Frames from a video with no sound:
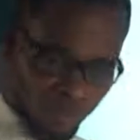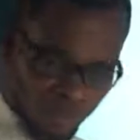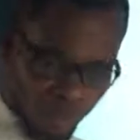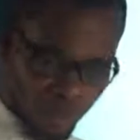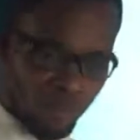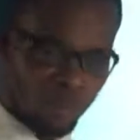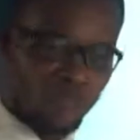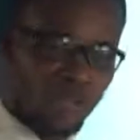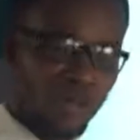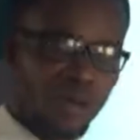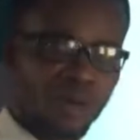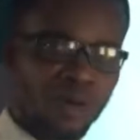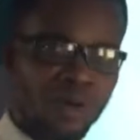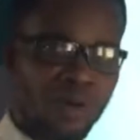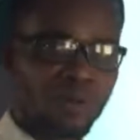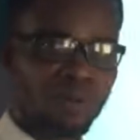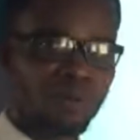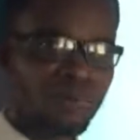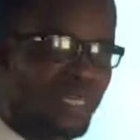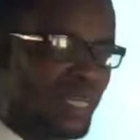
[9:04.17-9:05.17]
from your
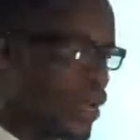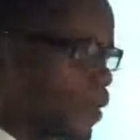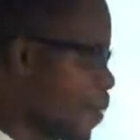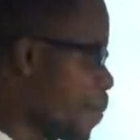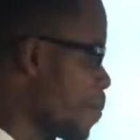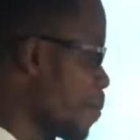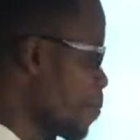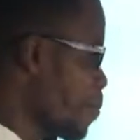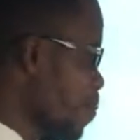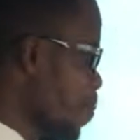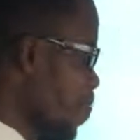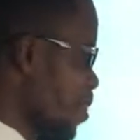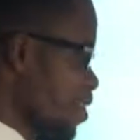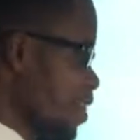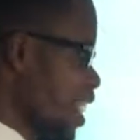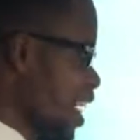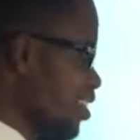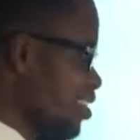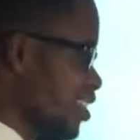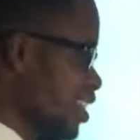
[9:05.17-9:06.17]
home,
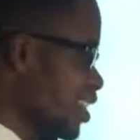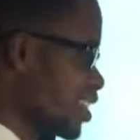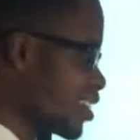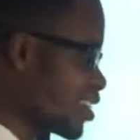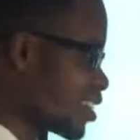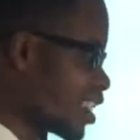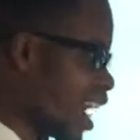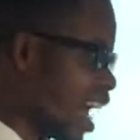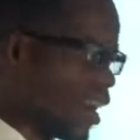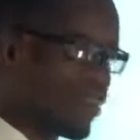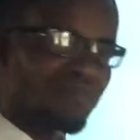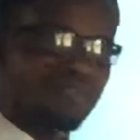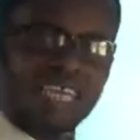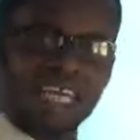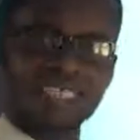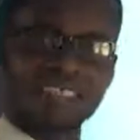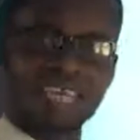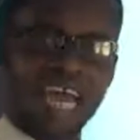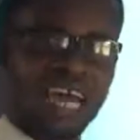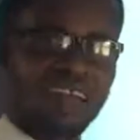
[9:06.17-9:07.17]
doesn't have
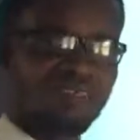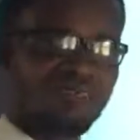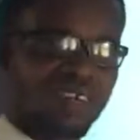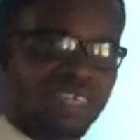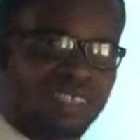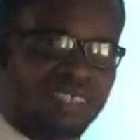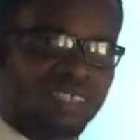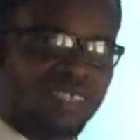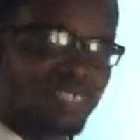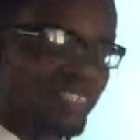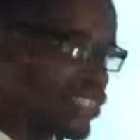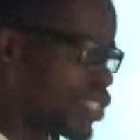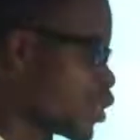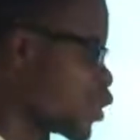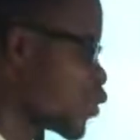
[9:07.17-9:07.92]
that advantage.